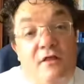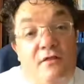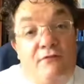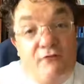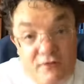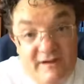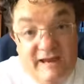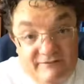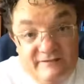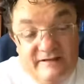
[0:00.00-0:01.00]
through the
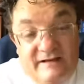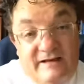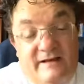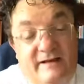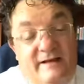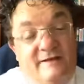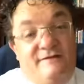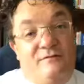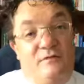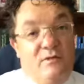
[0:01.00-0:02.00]
gift.
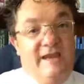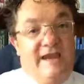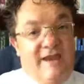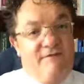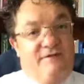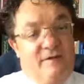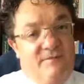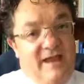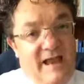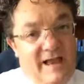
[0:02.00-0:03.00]
So when we give,
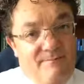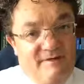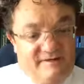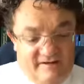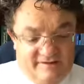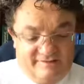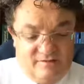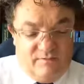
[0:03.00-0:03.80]
something happens in us.